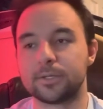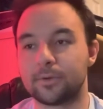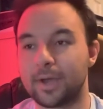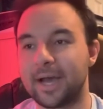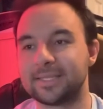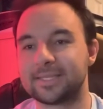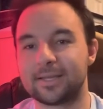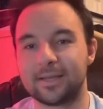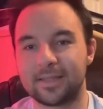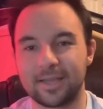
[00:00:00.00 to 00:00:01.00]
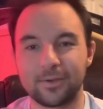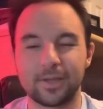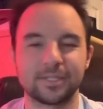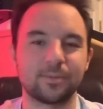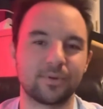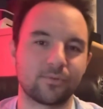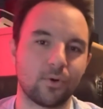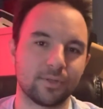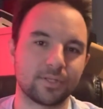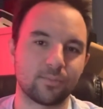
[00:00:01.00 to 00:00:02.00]
So guys, thank you again so much for
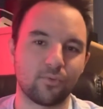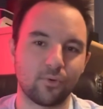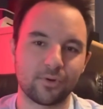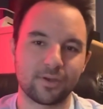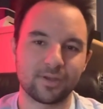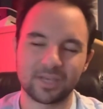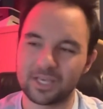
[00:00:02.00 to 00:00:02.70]
all the support.